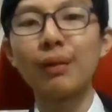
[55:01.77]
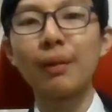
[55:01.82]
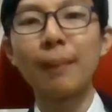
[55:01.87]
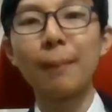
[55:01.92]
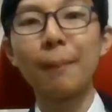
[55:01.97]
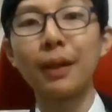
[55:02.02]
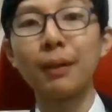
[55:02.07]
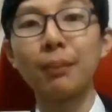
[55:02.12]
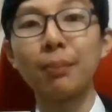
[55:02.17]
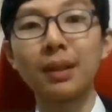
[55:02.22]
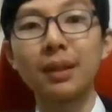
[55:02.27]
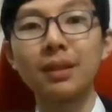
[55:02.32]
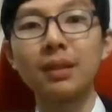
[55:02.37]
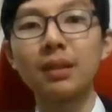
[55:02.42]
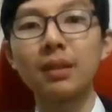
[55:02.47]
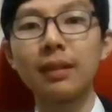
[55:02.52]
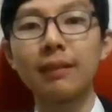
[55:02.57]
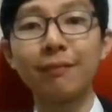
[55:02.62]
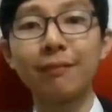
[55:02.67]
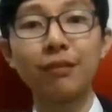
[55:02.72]
a bit better.
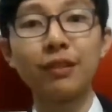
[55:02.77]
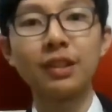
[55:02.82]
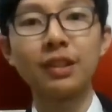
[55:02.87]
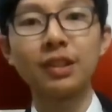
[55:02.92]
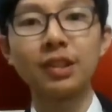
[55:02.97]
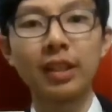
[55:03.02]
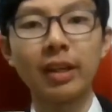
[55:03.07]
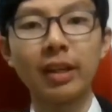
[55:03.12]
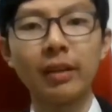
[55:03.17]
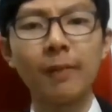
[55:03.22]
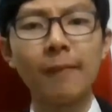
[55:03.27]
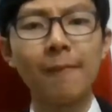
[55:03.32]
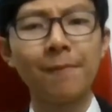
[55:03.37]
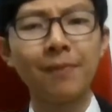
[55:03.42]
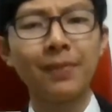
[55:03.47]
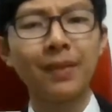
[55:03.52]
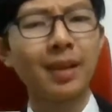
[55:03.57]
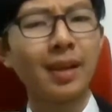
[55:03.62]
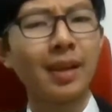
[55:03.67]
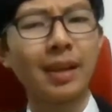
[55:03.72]
It feels like,
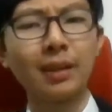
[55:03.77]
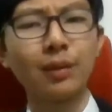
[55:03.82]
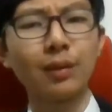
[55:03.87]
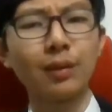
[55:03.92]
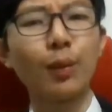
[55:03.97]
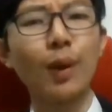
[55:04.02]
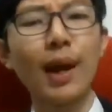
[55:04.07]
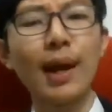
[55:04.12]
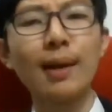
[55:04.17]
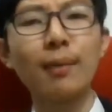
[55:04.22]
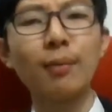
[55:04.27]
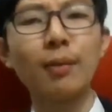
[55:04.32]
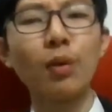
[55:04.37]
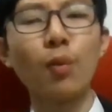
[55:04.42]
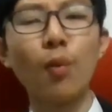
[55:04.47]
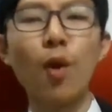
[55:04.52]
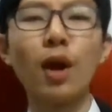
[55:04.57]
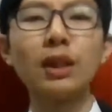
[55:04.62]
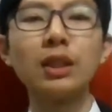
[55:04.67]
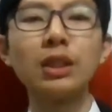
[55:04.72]
like why am I
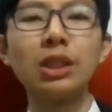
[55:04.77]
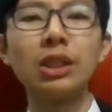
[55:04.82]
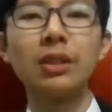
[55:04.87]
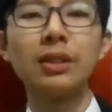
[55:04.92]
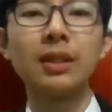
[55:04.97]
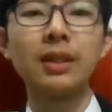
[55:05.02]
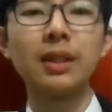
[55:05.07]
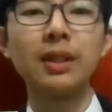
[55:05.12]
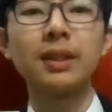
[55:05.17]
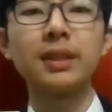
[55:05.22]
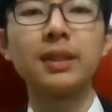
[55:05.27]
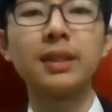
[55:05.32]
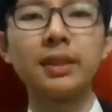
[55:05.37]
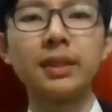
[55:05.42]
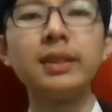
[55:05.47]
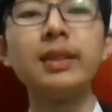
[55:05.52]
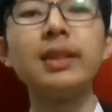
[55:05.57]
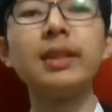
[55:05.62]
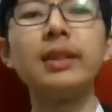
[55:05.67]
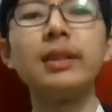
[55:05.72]
watching these
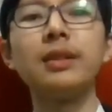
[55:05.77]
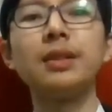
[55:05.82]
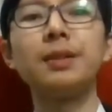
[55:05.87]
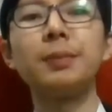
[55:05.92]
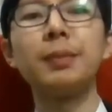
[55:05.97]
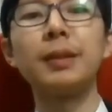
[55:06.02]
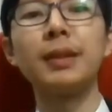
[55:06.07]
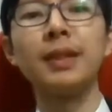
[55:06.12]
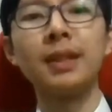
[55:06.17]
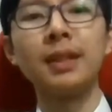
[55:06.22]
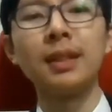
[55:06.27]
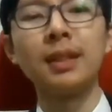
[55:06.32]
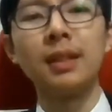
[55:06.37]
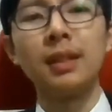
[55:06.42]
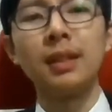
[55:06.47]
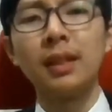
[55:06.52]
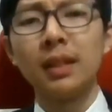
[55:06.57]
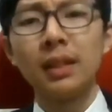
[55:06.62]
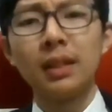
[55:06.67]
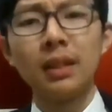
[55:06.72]
scenes? But
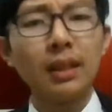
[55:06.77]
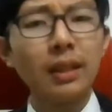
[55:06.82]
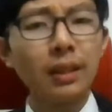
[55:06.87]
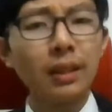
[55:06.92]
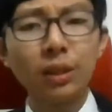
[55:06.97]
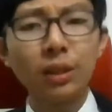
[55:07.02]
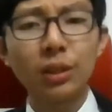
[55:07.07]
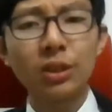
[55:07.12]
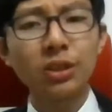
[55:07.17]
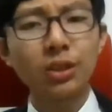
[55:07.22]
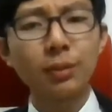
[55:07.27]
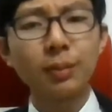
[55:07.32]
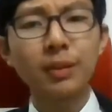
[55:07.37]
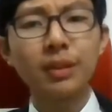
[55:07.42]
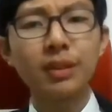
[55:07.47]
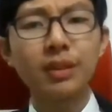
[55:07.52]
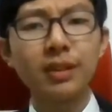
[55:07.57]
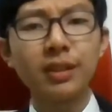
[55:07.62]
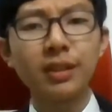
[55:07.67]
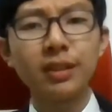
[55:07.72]

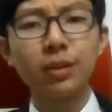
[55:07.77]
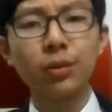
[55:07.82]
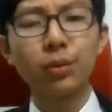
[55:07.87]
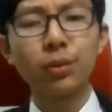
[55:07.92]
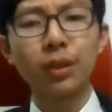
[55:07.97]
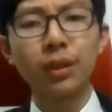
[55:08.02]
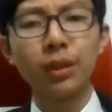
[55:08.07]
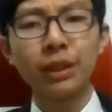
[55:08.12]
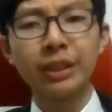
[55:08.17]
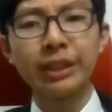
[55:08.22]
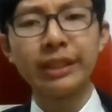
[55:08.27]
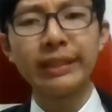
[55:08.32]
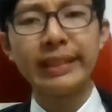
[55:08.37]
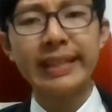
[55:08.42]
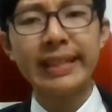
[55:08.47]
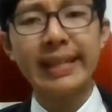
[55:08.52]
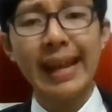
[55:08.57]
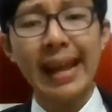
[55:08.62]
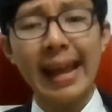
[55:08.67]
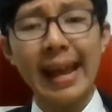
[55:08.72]
ultimately, towards
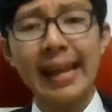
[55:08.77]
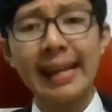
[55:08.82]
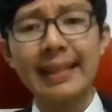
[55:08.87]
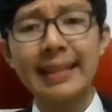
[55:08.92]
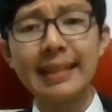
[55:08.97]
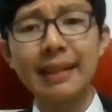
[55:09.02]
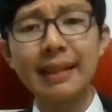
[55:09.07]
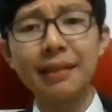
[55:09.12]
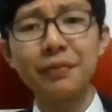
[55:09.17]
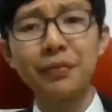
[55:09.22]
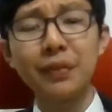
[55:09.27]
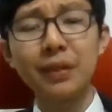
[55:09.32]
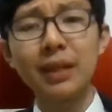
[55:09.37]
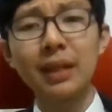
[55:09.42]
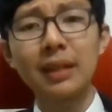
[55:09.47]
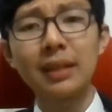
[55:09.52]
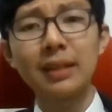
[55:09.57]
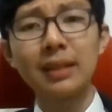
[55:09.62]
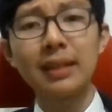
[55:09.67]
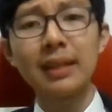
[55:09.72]
the end, I feel
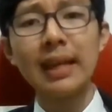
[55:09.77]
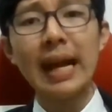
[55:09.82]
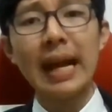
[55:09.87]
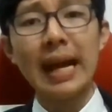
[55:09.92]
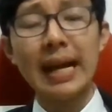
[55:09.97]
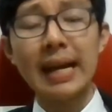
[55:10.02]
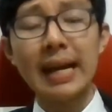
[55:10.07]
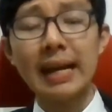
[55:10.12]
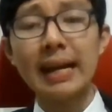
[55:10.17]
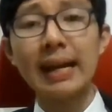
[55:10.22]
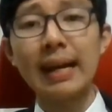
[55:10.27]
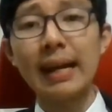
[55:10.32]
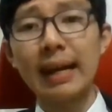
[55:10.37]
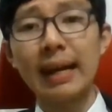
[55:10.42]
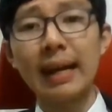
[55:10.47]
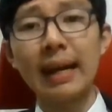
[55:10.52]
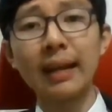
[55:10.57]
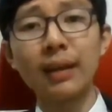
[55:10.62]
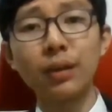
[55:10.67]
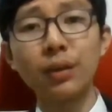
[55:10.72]
like yeah,
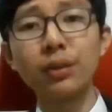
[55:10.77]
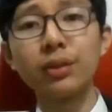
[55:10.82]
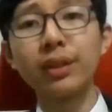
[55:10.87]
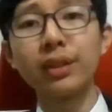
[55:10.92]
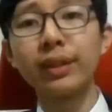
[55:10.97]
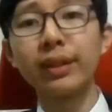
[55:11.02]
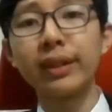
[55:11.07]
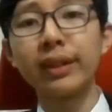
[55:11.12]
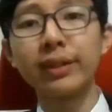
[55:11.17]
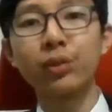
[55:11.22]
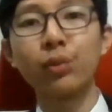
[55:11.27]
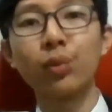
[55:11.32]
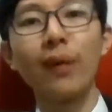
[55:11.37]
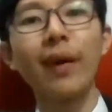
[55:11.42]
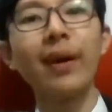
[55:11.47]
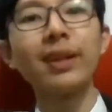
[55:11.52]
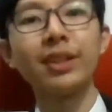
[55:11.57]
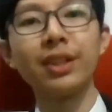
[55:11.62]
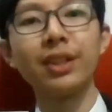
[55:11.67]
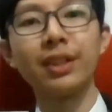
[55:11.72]
I don't regret
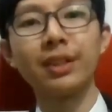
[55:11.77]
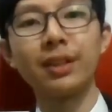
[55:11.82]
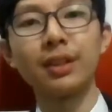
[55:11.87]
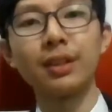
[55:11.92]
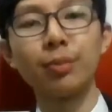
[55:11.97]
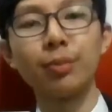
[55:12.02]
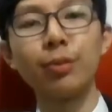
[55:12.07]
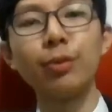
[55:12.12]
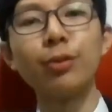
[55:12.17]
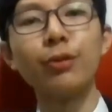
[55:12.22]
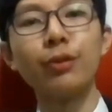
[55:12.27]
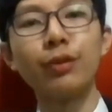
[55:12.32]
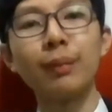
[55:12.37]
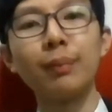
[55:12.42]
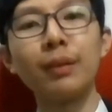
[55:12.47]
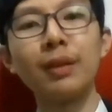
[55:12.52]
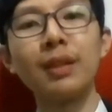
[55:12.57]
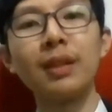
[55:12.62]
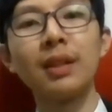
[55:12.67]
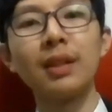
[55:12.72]
watching this movie,
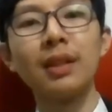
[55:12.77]
but